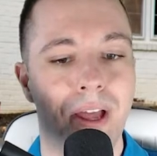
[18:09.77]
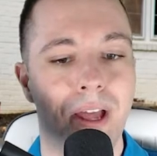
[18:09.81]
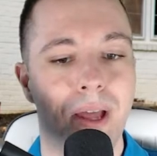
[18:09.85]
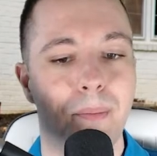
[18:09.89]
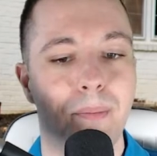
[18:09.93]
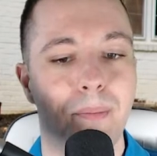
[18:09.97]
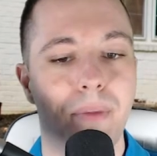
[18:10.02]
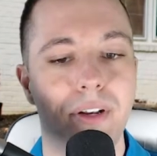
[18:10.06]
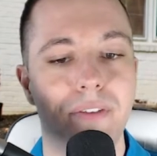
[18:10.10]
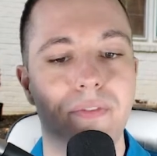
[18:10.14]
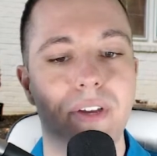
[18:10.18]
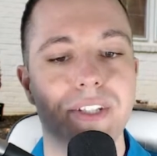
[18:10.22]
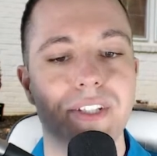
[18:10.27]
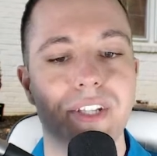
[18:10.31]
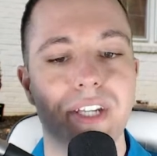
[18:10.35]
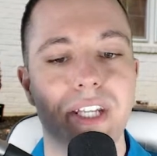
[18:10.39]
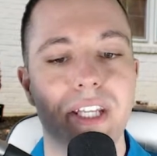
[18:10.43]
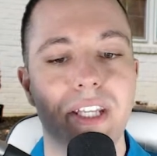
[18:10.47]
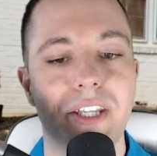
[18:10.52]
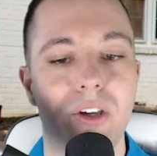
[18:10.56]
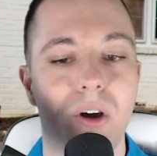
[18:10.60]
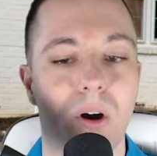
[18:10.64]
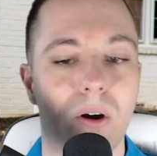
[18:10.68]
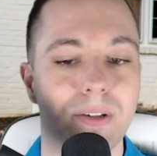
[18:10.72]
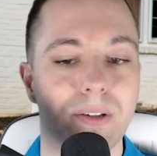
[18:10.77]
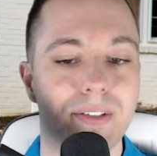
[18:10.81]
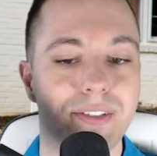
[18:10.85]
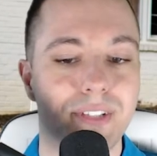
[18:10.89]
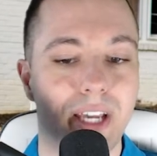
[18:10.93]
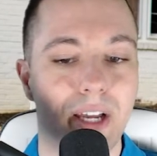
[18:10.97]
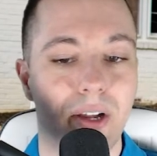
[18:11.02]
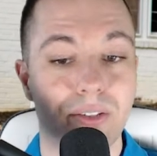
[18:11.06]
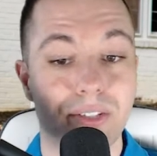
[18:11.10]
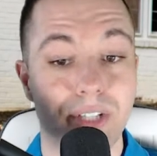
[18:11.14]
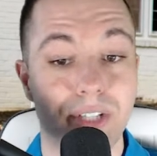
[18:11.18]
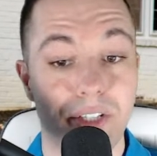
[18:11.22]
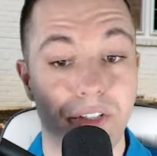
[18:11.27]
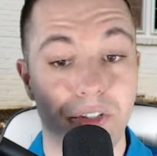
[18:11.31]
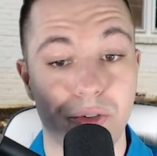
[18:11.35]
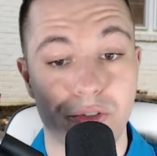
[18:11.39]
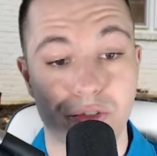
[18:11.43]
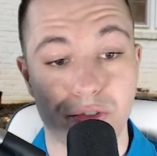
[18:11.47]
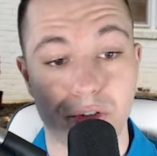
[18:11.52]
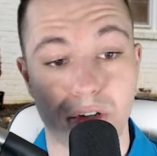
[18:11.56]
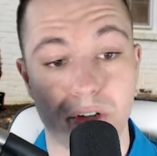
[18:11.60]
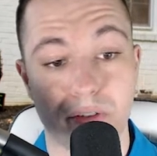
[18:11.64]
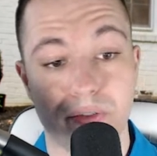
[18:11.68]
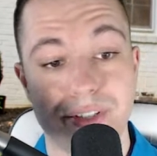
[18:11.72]
but visiting yard sales in your
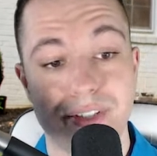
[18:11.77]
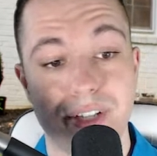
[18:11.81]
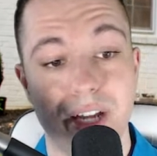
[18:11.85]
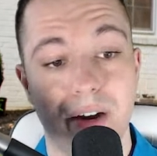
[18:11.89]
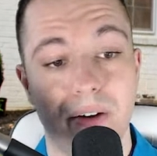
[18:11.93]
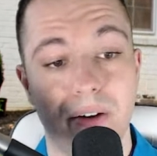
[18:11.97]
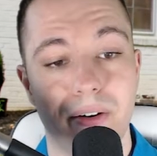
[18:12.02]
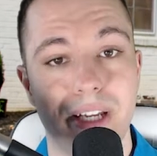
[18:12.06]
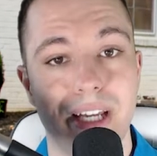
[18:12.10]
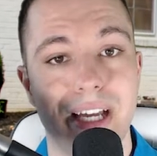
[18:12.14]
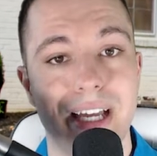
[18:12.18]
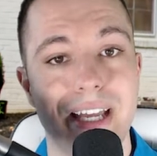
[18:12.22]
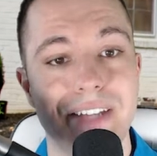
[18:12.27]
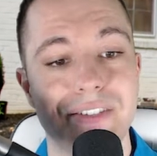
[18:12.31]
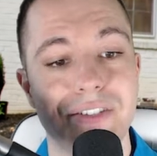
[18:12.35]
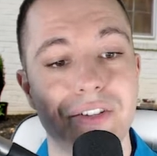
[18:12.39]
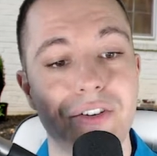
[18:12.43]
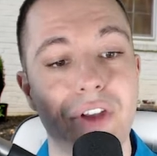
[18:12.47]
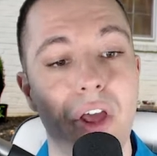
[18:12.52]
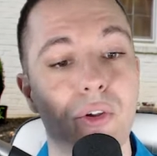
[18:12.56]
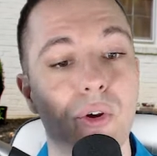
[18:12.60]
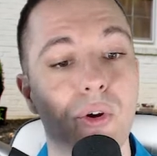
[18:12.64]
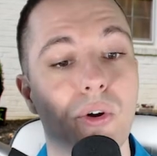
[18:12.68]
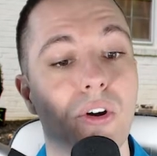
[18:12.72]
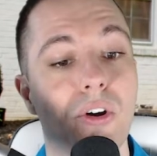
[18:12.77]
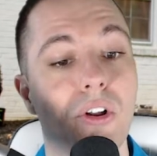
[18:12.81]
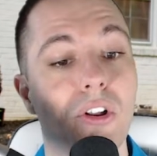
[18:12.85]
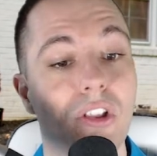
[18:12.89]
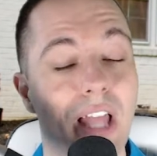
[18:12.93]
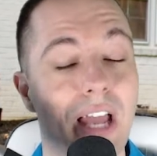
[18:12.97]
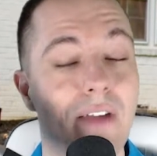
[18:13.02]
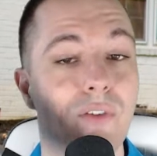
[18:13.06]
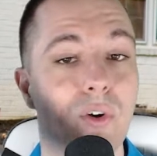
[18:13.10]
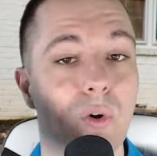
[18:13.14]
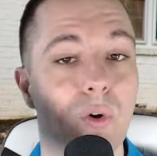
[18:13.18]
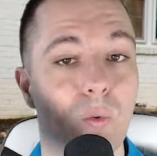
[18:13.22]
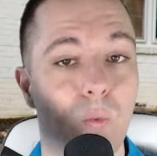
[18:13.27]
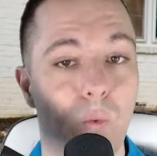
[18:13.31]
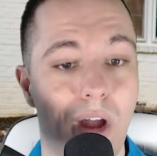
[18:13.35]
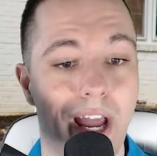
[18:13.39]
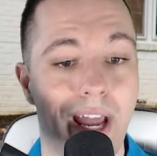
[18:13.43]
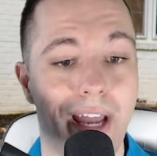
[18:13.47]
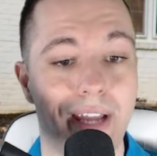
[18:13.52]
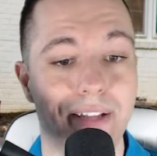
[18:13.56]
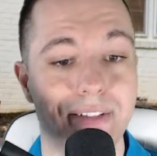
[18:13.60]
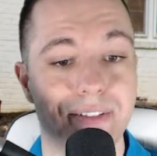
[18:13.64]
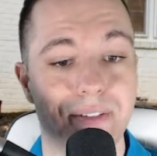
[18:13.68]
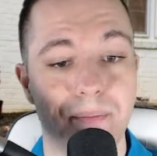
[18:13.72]
service area is another clever
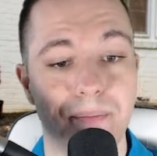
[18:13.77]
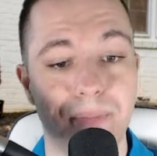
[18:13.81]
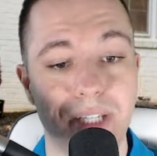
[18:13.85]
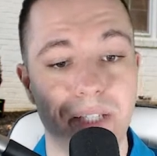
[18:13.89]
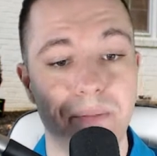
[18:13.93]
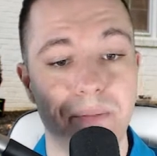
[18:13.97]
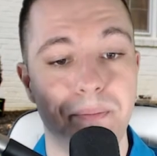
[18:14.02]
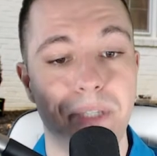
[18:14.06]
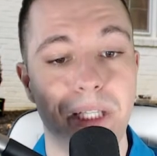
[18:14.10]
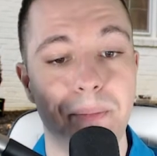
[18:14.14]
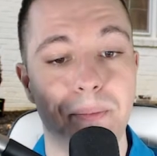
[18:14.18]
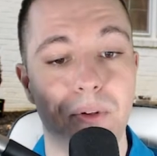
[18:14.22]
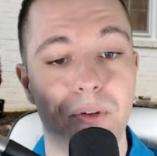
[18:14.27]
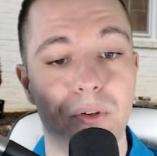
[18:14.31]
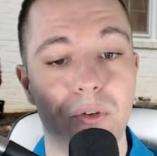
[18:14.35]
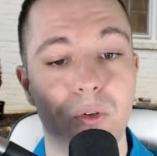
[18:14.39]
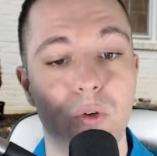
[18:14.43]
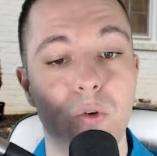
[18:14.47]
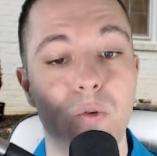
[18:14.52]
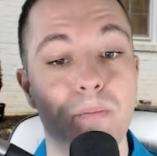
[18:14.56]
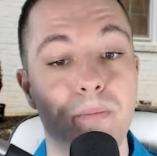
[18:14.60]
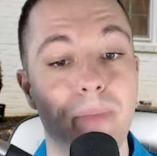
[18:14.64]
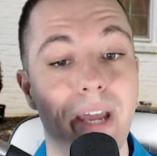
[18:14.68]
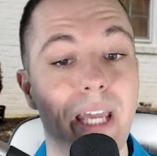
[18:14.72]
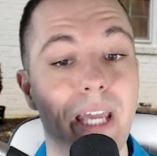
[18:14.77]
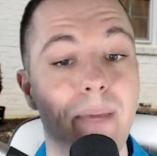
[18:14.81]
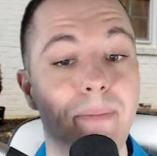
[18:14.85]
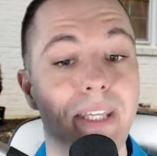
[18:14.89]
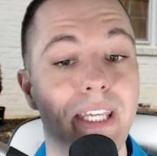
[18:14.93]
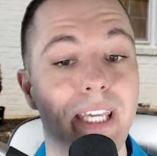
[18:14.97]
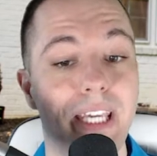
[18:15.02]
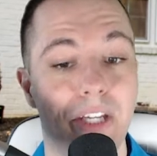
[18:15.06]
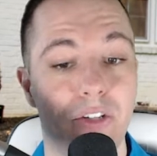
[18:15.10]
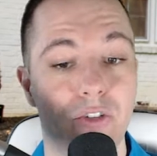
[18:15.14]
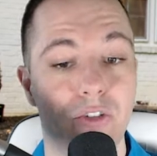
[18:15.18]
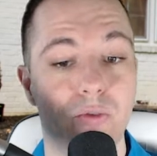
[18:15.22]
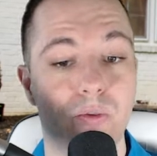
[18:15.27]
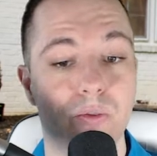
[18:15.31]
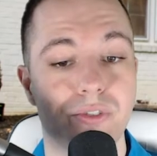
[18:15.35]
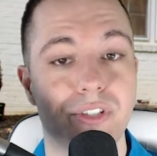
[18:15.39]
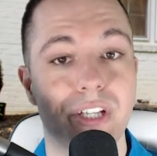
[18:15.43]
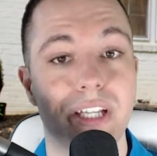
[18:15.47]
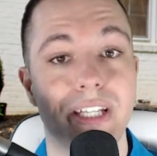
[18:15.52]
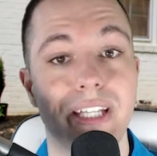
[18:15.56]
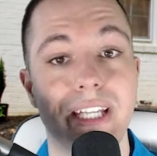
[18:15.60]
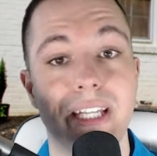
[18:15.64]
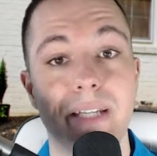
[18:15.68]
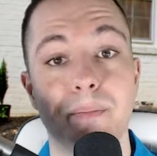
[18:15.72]
way to meet people who may be
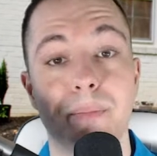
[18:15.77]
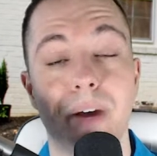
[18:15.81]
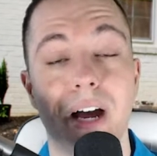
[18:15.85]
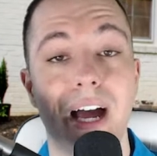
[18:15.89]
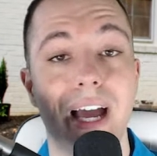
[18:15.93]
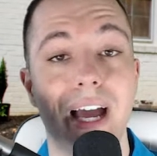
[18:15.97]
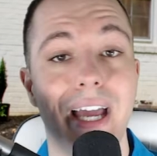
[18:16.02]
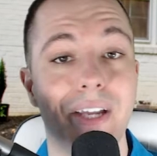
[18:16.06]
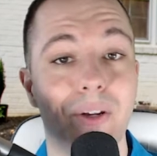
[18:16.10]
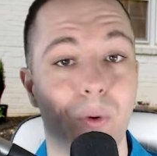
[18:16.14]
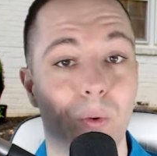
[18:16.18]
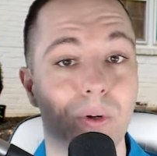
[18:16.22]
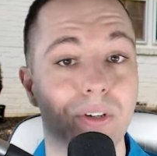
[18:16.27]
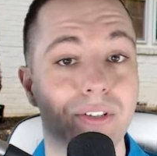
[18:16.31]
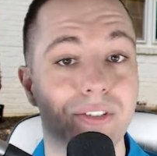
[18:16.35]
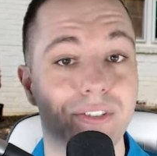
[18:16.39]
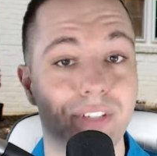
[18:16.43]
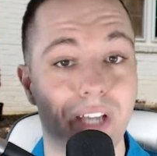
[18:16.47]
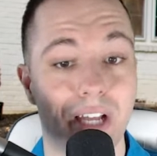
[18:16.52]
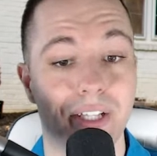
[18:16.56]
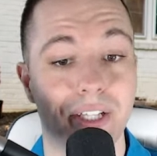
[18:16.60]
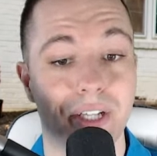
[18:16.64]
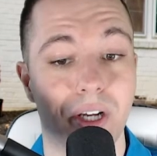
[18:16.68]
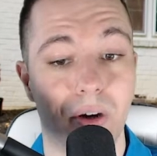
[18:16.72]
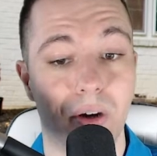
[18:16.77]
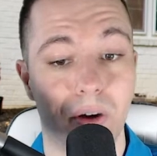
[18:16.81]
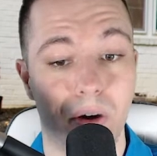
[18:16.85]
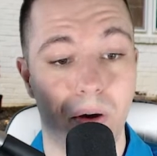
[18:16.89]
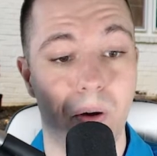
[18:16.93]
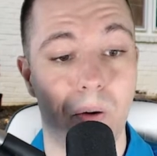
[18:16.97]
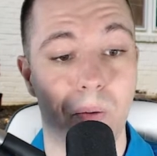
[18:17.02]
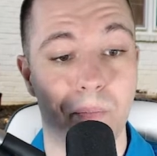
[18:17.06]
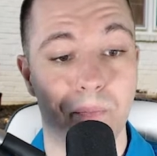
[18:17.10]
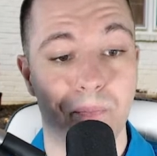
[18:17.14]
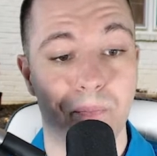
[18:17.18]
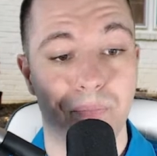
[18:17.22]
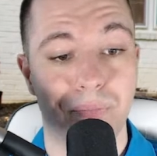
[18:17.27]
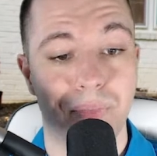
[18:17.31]
interested in buying or selling a home.